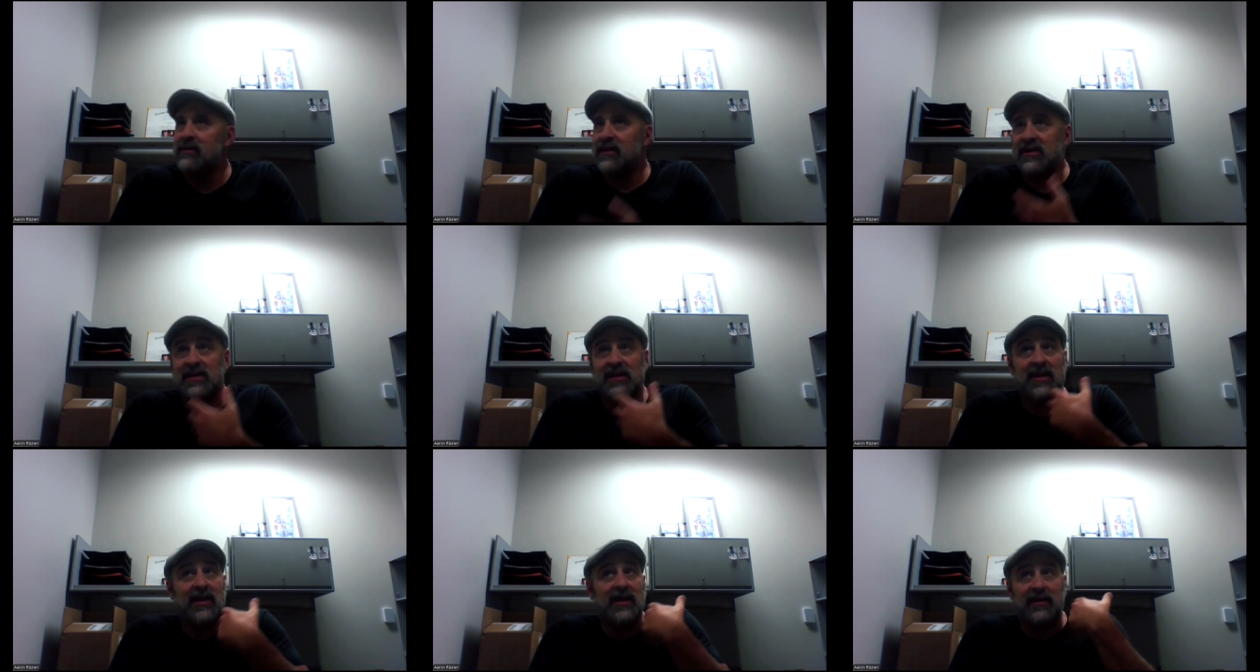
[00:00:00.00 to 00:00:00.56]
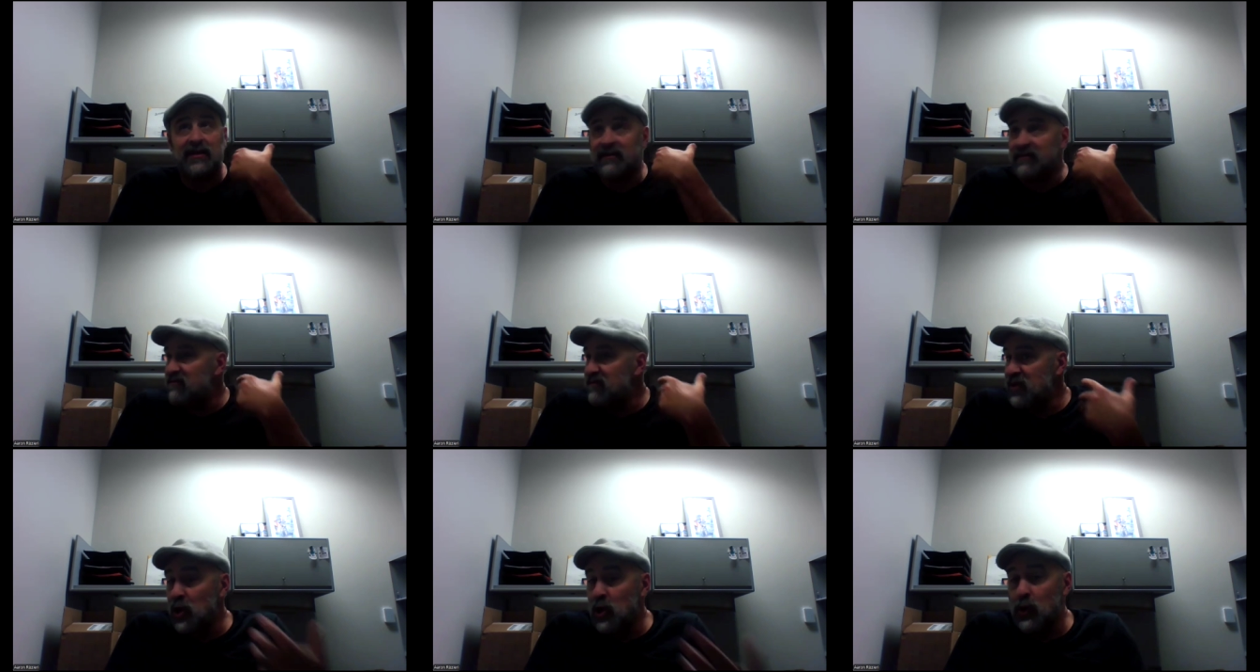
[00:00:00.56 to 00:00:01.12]
just like
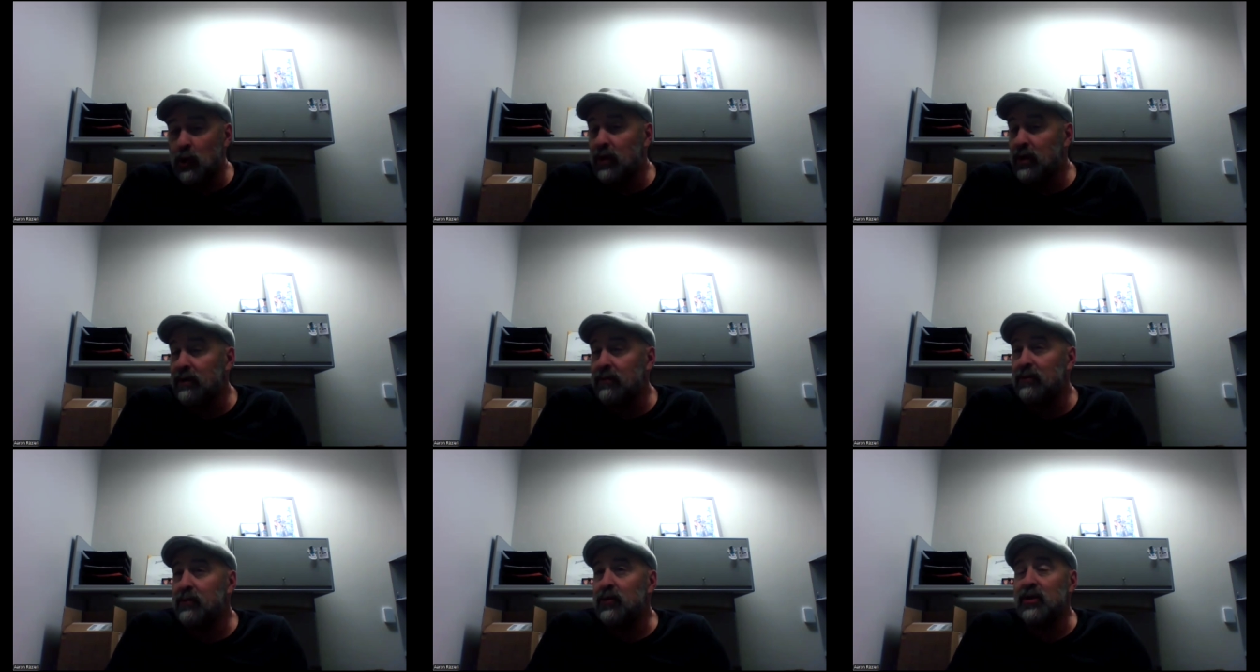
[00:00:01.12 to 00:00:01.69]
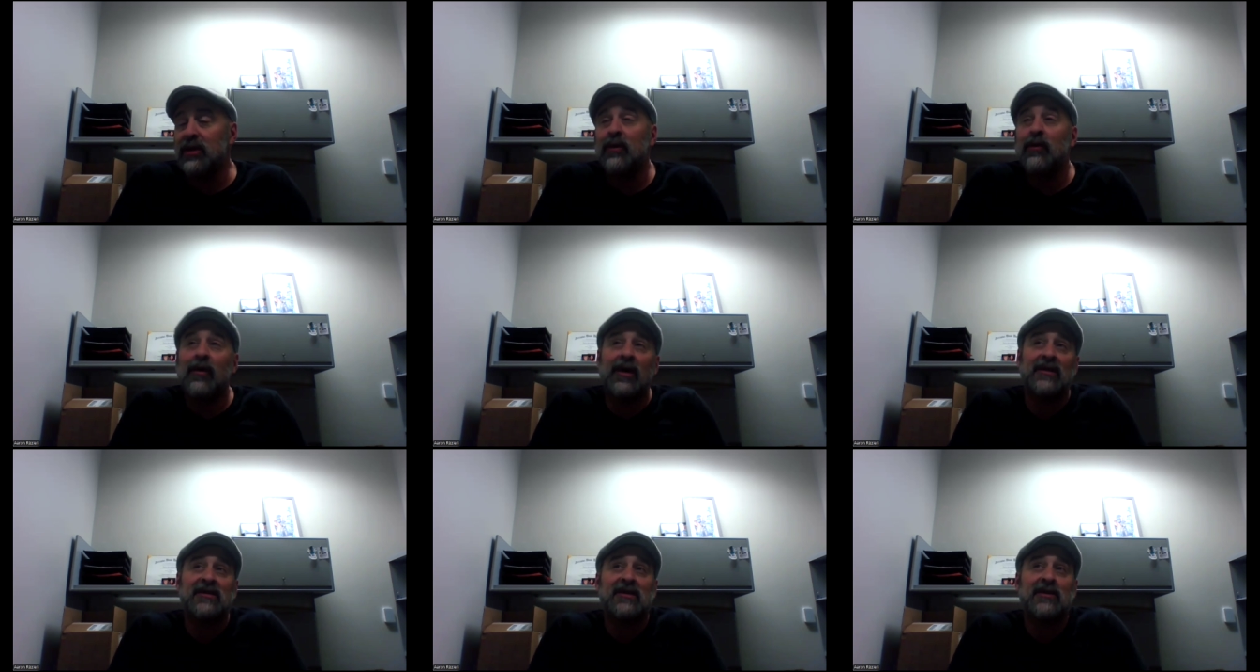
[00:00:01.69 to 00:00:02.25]
no one really
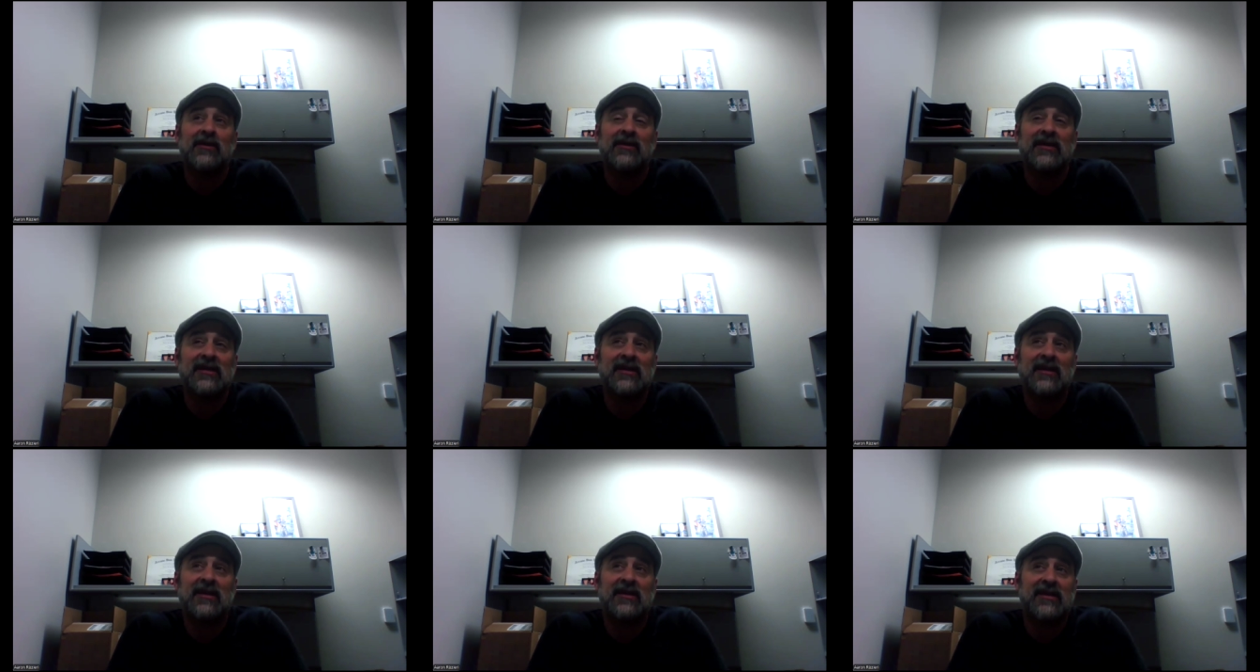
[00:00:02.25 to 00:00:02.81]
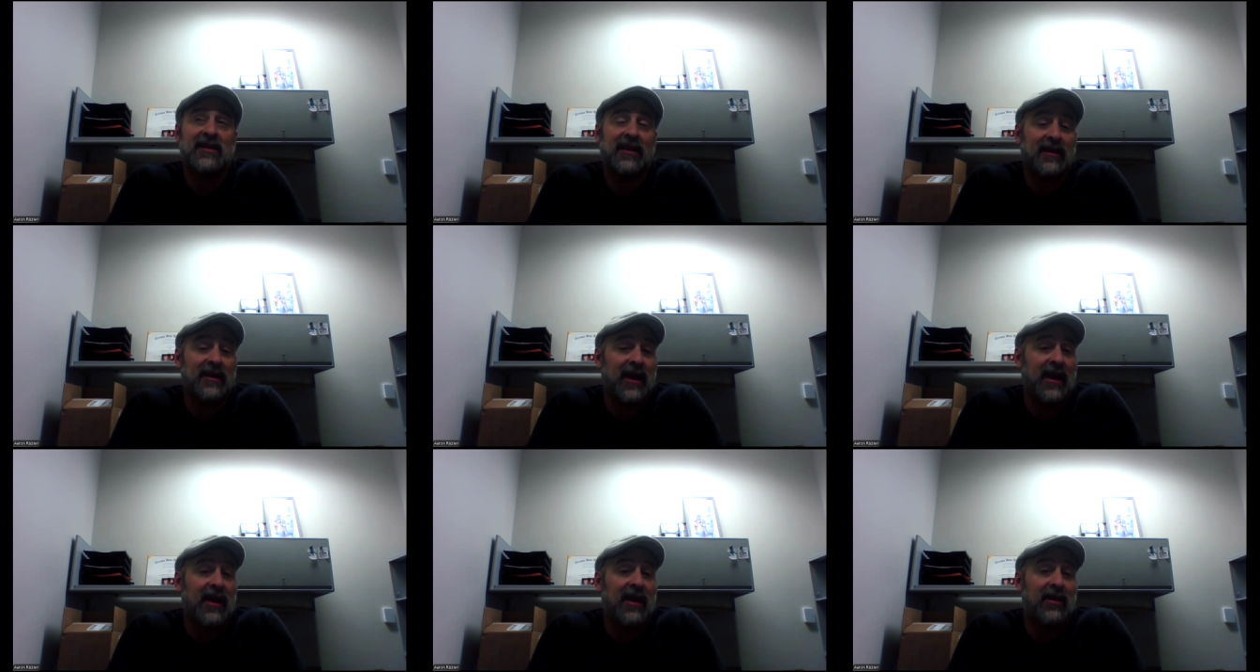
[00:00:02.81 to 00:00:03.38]
wants to insist that
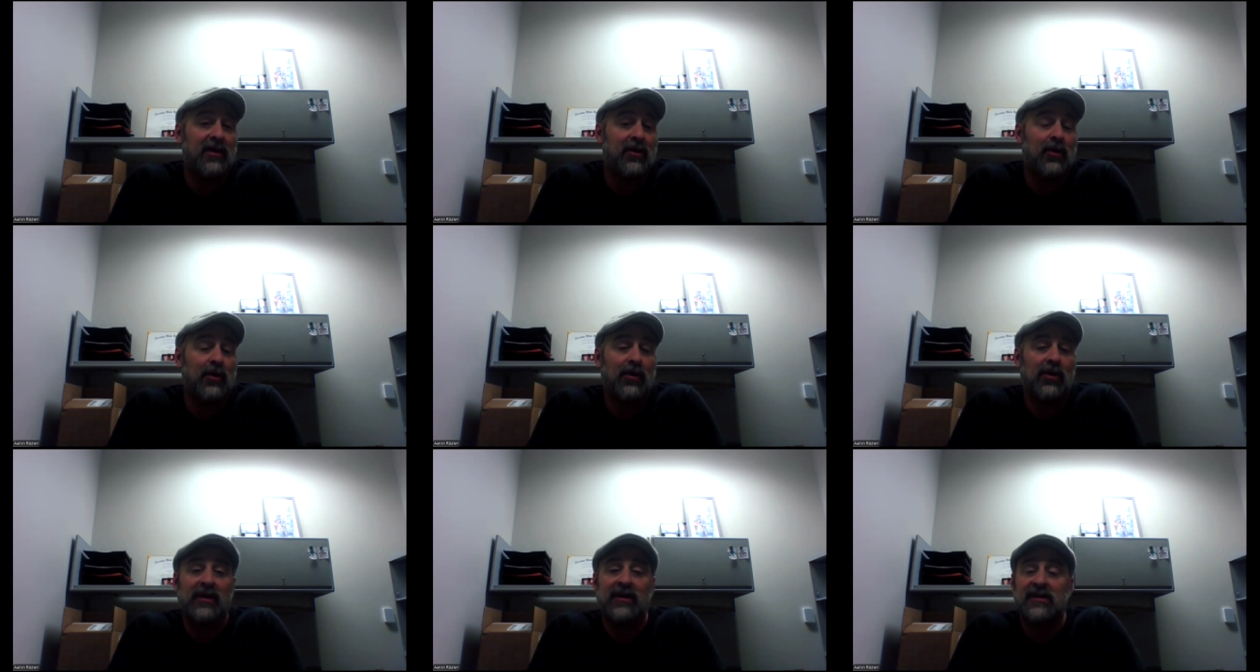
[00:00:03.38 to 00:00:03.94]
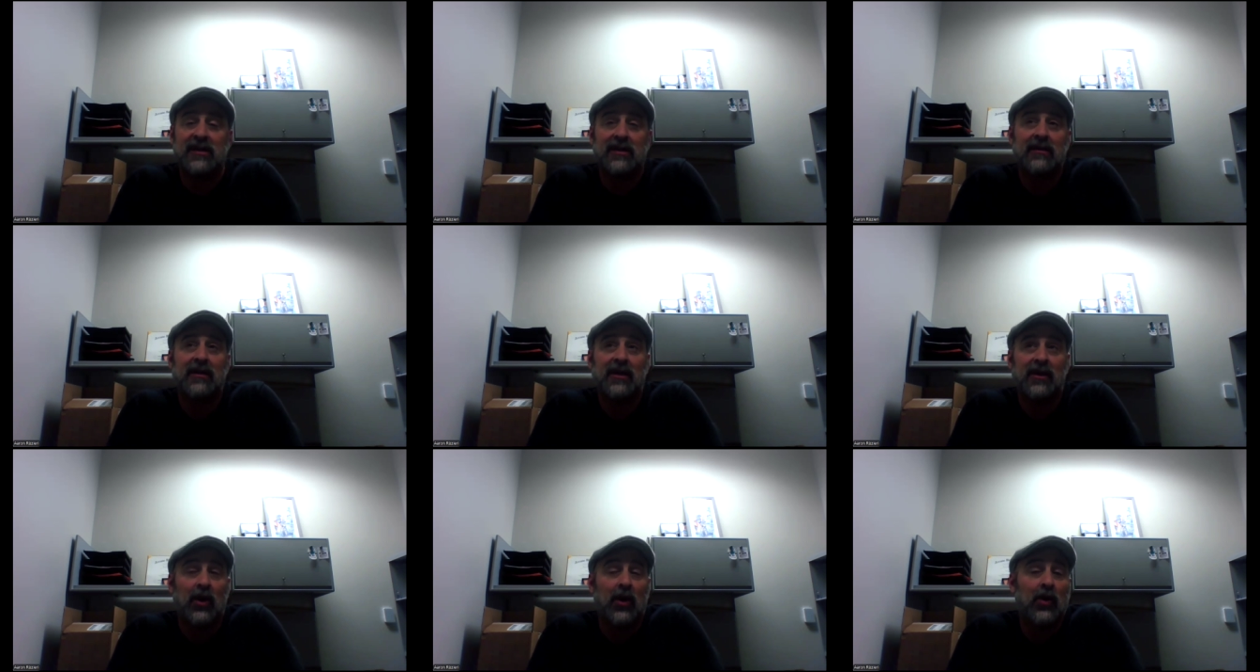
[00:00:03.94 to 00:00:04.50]
an acorn is
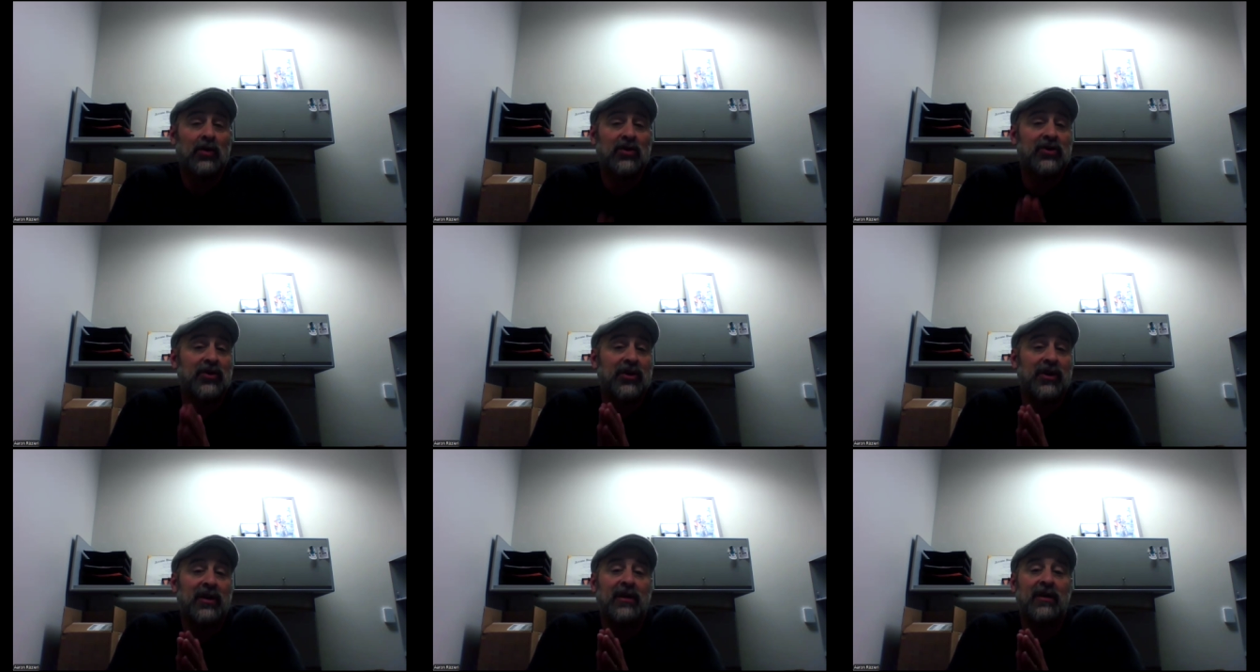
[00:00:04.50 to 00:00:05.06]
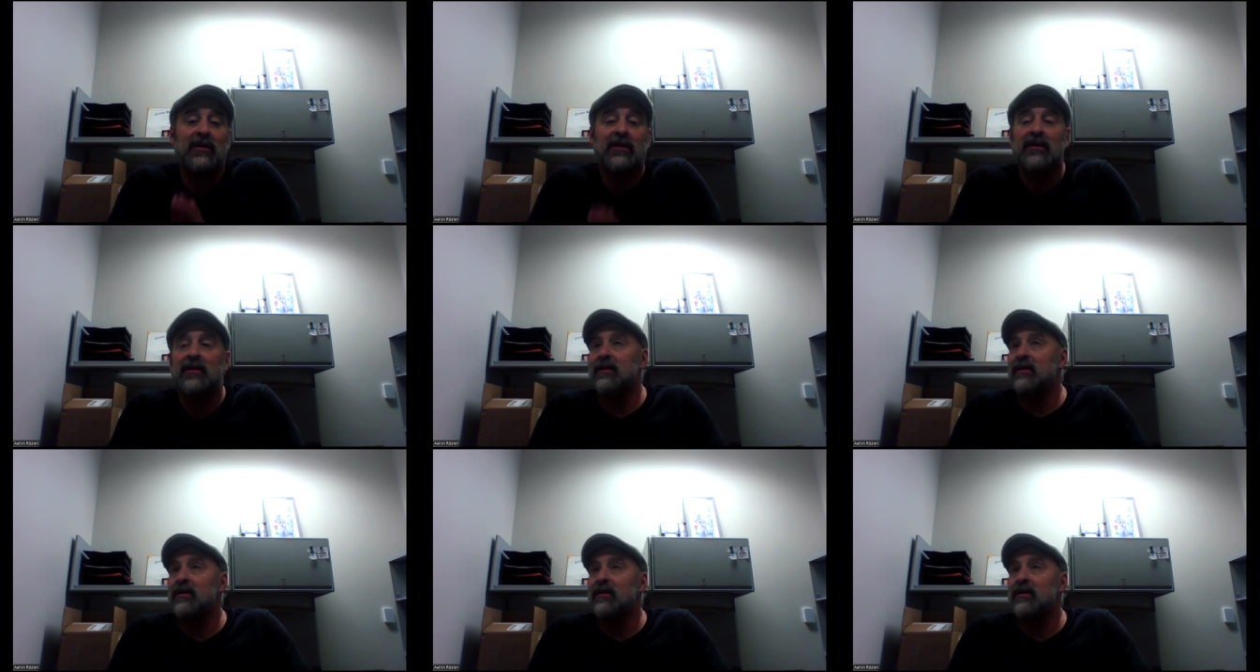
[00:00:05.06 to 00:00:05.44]
an oak tree